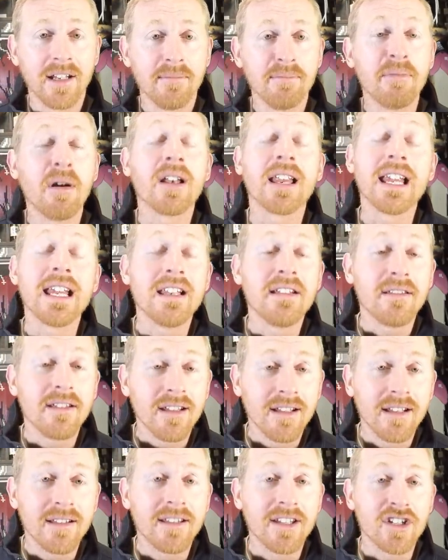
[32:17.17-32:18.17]
But
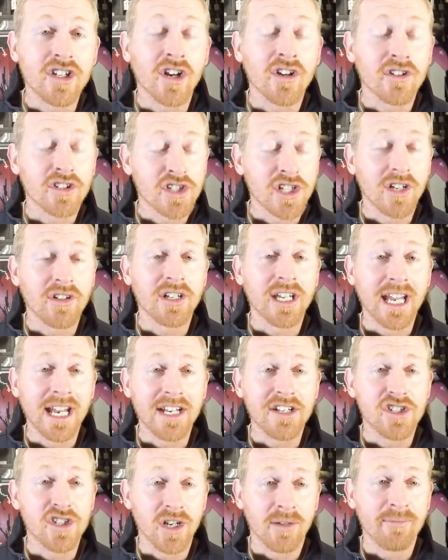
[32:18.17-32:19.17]
the turtle shell
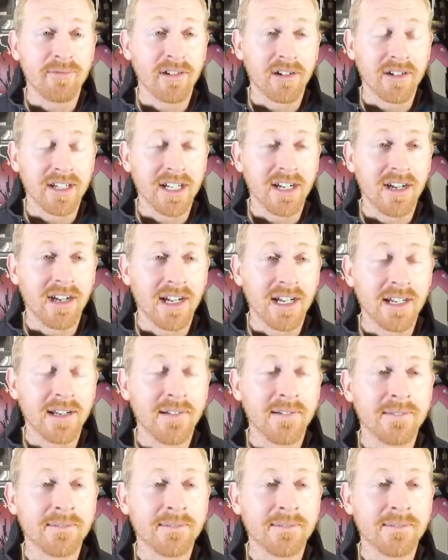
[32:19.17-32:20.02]
can't jump very high,